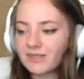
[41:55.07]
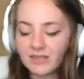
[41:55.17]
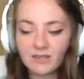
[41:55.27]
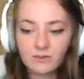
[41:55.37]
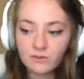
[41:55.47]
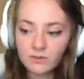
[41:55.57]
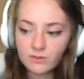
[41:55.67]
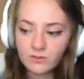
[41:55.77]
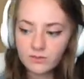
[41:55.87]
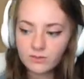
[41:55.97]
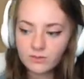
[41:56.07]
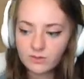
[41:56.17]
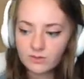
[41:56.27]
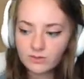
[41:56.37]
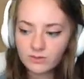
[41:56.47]
I've heard of Capri
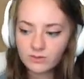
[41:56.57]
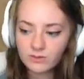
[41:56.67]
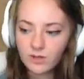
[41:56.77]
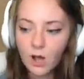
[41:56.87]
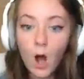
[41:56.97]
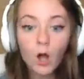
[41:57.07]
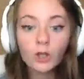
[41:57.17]
Sun. Which